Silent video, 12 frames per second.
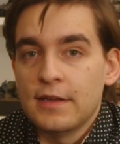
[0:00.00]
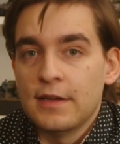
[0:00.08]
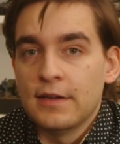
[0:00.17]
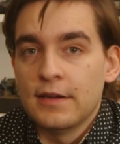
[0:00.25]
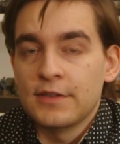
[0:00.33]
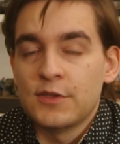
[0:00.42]

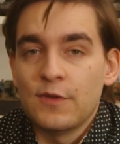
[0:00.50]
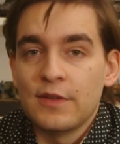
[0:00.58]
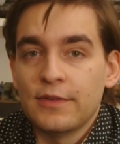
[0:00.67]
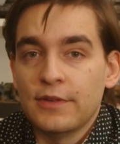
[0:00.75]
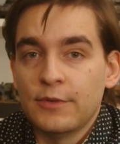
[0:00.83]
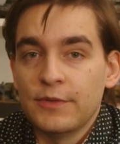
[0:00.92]

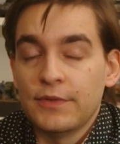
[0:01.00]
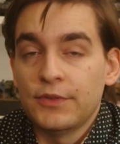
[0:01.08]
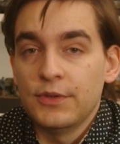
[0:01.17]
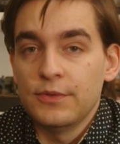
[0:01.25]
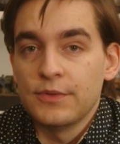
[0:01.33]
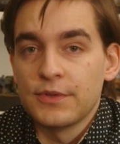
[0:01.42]

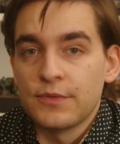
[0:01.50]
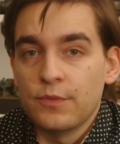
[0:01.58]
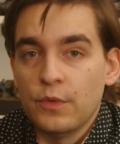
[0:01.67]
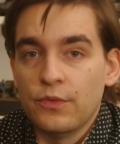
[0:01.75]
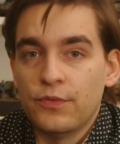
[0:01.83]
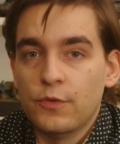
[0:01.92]
Su-152s
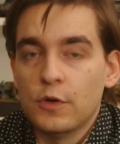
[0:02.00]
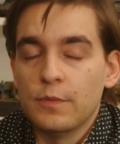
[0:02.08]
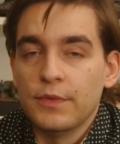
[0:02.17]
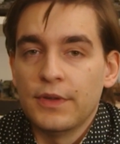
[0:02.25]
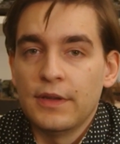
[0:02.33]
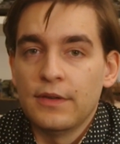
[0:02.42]
were
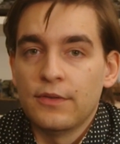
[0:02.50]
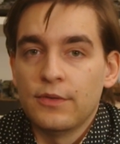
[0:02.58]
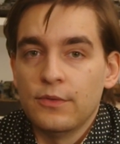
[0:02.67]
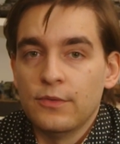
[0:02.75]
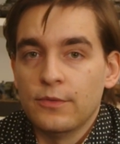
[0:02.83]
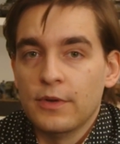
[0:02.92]
formed
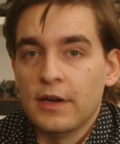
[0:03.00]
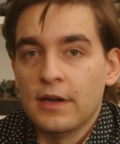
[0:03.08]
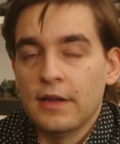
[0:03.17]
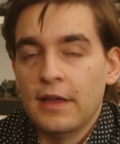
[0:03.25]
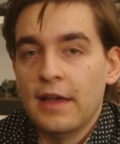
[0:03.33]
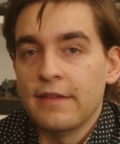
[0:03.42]
into
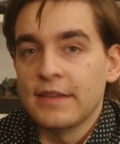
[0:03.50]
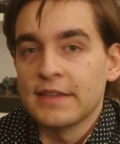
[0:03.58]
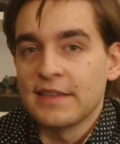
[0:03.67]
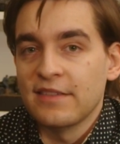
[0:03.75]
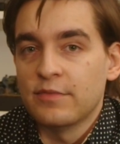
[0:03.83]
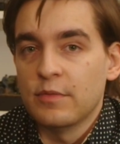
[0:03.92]
heavy
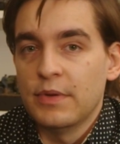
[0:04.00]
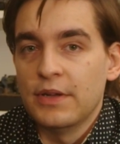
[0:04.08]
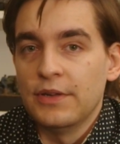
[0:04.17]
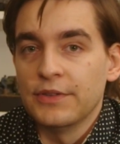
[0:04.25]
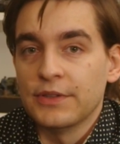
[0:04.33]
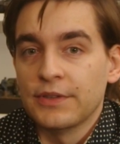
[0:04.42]

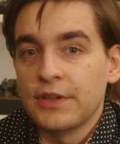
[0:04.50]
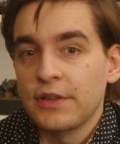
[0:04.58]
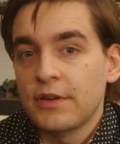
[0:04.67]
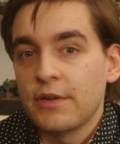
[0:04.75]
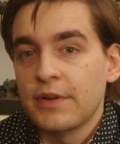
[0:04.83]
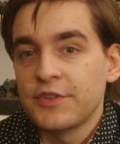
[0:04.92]
self-propelled
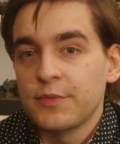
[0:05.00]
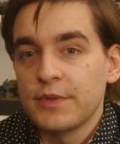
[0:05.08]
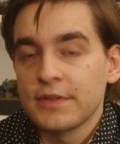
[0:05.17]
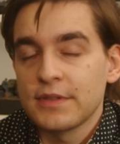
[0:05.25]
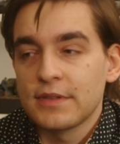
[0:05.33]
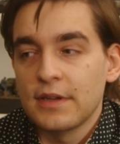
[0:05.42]
artillery
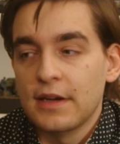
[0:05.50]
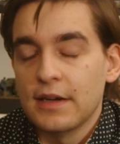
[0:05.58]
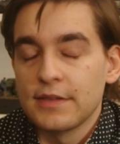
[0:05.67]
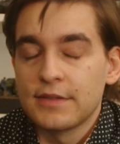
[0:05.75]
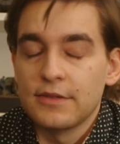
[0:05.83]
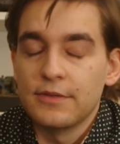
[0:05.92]
regiments.
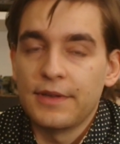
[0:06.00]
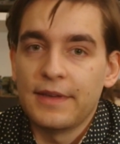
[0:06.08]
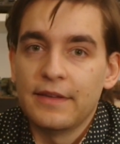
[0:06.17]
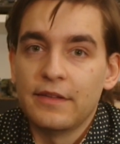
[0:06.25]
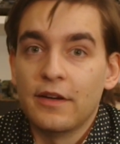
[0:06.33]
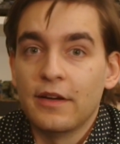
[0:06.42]
So
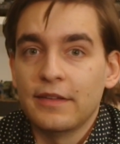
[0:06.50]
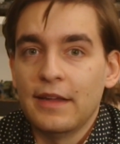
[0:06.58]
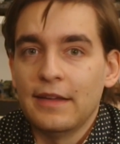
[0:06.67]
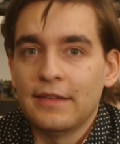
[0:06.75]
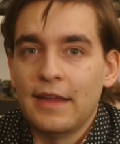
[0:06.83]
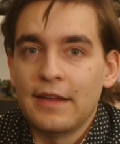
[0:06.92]
again, not
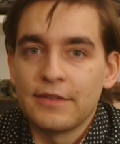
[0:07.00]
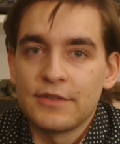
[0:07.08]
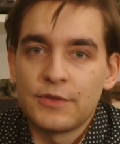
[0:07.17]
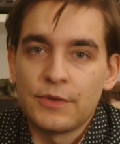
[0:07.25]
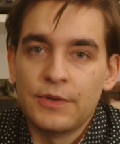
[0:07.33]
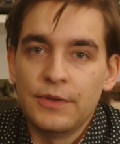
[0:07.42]
a tank
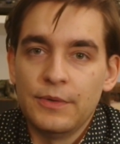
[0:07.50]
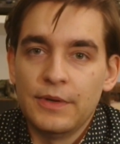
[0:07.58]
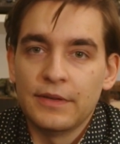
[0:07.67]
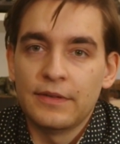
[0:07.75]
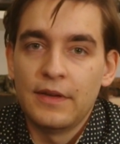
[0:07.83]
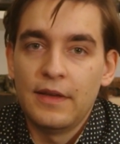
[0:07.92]
destroyer
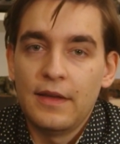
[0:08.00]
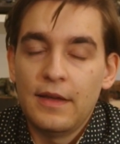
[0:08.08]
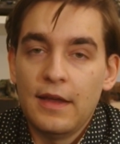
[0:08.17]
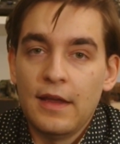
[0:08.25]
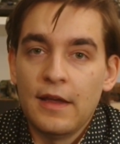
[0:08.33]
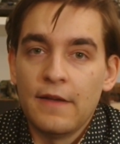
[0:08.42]
unit,
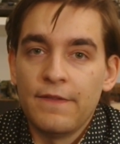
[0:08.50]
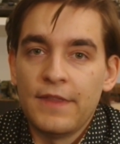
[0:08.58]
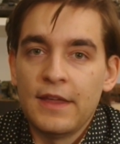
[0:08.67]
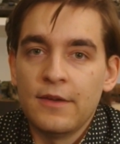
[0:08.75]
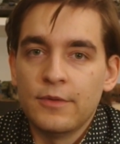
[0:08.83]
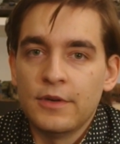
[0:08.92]
and
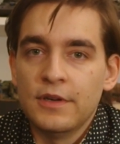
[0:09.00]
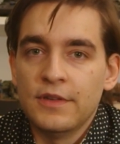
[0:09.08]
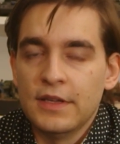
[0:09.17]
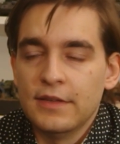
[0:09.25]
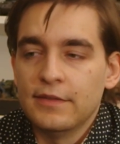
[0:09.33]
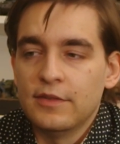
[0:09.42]
they were
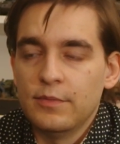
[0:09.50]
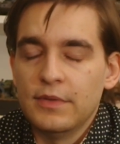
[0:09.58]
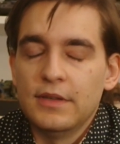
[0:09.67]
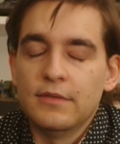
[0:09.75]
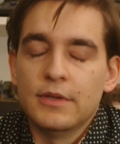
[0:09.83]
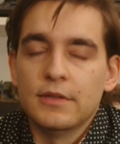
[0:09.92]
intended to
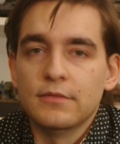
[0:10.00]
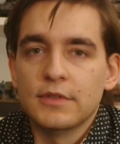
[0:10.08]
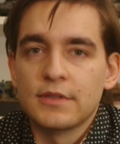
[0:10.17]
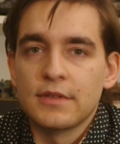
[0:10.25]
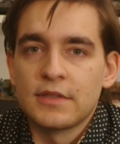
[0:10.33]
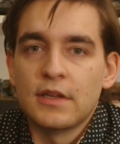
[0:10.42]
be
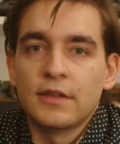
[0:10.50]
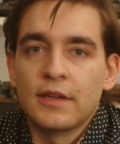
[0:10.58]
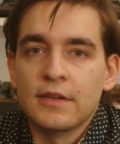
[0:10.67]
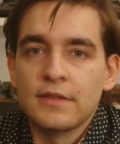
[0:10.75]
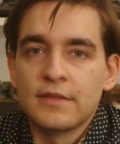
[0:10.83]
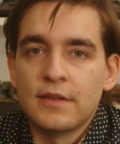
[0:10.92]
assault
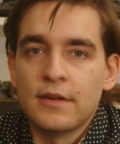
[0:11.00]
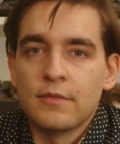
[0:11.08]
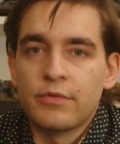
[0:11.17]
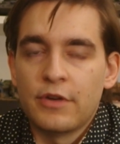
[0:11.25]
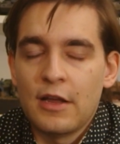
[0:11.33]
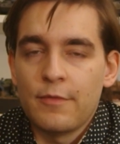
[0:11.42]
guns. Their
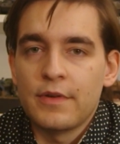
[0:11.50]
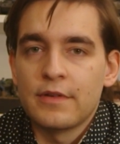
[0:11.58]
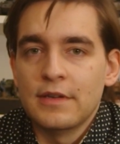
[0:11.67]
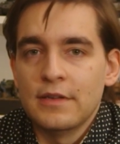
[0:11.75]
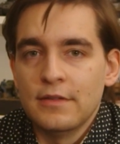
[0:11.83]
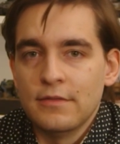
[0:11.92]

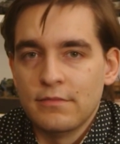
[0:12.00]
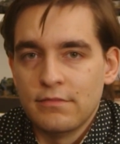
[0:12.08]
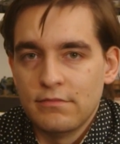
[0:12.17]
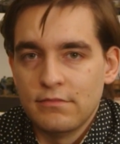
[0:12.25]
primary